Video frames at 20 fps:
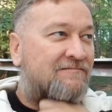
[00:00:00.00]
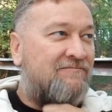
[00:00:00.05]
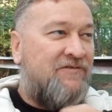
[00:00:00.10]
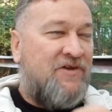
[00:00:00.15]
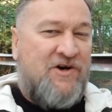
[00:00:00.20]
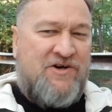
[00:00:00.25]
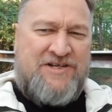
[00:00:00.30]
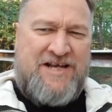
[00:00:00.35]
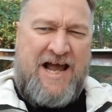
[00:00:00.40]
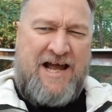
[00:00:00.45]

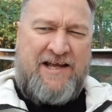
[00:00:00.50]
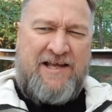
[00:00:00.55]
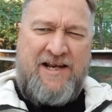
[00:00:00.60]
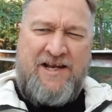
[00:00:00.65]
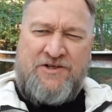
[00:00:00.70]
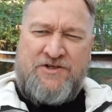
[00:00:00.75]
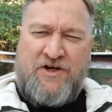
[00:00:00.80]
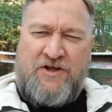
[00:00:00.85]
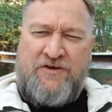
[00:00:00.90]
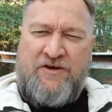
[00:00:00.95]
They're attacking
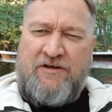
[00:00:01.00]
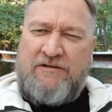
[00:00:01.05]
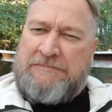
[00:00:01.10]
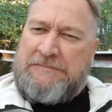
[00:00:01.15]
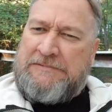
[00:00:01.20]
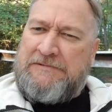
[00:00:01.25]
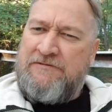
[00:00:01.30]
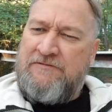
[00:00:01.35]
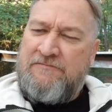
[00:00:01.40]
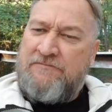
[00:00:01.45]
each other?
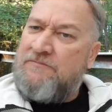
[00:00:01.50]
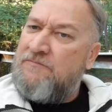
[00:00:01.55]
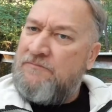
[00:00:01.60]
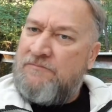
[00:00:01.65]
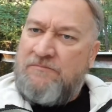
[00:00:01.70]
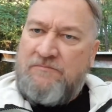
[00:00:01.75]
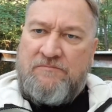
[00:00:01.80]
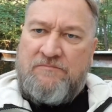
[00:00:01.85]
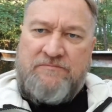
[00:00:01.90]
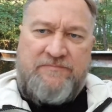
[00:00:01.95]

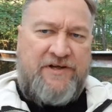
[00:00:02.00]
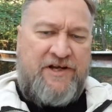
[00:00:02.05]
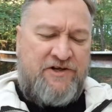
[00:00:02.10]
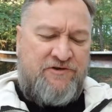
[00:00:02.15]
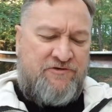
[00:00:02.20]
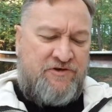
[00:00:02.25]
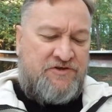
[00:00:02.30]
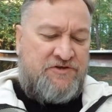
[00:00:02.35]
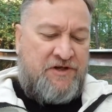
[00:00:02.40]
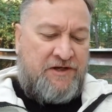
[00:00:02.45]

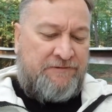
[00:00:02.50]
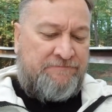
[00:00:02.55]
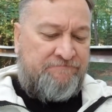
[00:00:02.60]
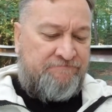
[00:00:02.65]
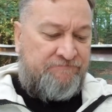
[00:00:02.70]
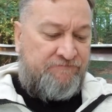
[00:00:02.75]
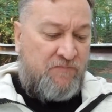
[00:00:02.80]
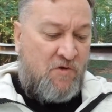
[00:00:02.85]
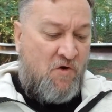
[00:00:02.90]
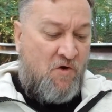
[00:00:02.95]
Interesting.
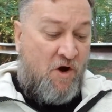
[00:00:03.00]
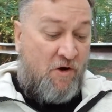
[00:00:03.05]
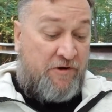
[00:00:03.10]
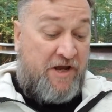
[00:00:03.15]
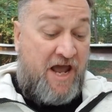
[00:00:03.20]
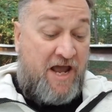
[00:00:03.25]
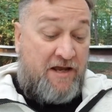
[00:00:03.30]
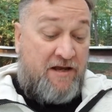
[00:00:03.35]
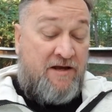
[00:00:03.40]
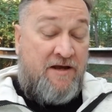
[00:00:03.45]

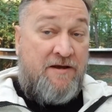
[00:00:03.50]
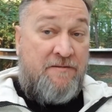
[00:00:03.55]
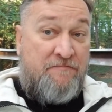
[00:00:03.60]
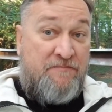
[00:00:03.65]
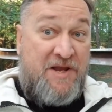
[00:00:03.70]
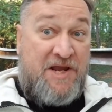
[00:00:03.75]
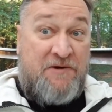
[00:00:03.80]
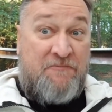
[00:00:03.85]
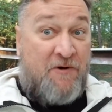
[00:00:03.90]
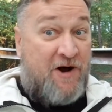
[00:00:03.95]
Okay,
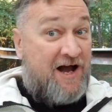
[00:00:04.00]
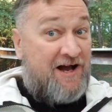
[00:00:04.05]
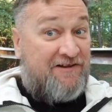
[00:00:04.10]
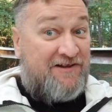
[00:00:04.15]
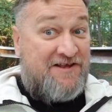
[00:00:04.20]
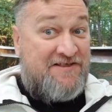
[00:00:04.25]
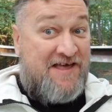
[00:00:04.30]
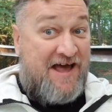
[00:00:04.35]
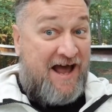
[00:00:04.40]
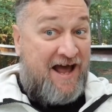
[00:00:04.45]

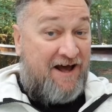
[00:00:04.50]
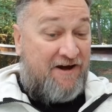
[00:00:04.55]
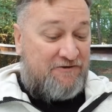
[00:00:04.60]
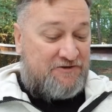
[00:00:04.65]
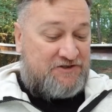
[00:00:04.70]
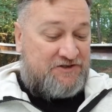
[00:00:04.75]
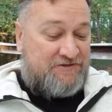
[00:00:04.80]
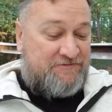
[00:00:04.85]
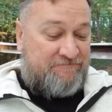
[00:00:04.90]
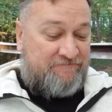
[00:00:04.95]
meanwhile in the
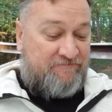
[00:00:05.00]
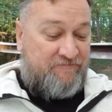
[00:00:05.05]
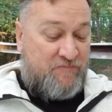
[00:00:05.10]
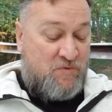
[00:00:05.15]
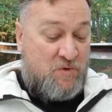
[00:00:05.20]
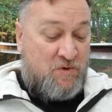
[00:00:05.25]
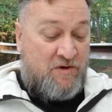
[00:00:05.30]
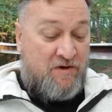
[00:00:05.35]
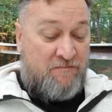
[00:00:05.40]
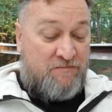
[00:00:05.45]
House,
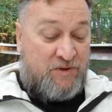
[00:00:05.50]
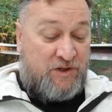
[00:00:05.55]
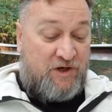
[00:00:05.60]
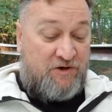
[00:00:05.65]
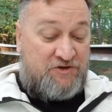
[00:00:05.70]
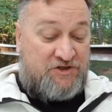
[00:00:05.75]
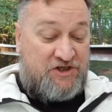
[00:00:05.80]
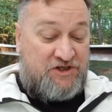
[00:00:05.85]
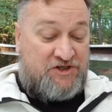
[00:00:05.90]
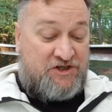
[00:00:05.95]

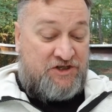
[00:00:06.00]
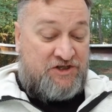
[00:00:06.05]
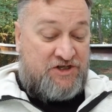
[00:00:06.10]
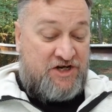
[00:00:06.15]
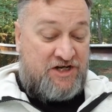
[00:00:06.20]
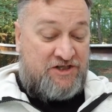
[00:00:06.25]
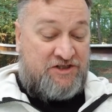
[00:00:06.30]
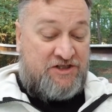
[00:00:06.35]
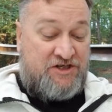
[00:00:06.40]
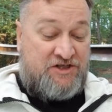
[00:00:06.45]
Pelosi
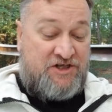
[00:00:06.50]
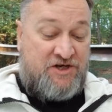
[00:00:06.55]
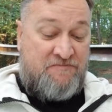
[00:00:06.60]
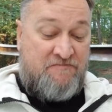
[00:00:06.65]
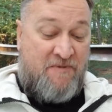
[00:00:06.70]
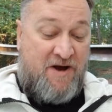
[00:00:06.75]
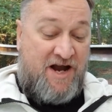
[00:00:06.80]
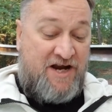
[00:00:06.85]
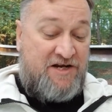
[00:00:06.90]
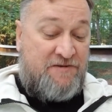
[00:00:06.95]
suggested she
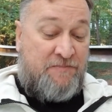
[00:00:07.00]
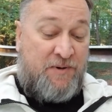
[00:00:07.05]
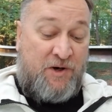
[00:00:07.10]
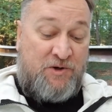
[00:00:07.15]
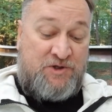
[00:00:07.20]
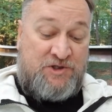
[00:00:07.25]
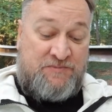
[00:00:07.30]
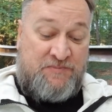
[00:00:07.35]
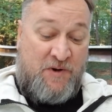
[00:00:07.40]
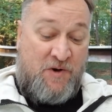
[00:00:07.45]
might
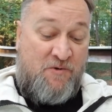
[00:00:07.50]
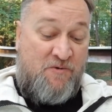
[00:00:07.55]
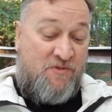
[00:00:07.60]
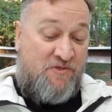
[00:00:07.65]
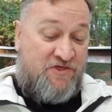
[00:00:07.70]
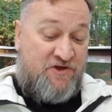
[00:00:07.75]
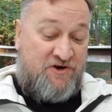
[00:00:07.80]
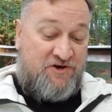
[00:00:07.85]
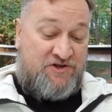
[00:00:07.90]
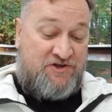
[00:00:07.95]

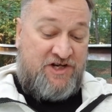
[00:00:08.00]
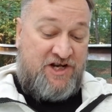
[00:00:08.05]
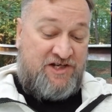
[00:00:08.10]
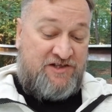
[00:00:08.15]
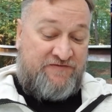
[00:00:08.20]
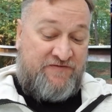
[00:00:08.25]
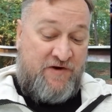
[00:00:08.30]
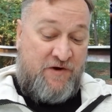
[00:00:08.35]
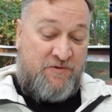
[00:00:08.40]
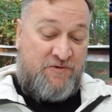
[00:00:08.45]
postpone
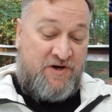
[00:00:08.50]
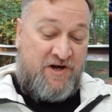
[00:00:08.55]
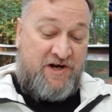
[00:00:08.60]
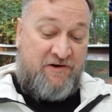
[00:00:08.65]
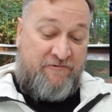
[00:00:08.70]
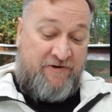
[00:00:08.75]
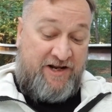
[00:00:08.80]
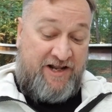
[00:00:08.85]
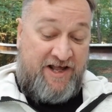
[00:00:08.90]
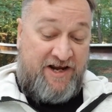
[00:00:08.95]
Thursday's vote on
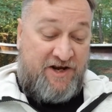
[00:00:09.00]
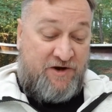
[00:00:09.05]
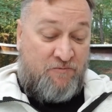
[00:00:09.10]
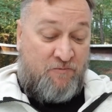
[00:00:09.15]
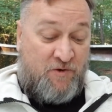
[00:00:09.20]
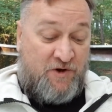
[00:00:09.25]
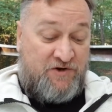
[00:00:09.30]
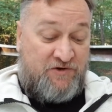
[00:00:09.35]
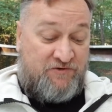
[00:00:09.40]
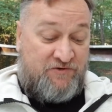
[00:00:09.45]
a related $1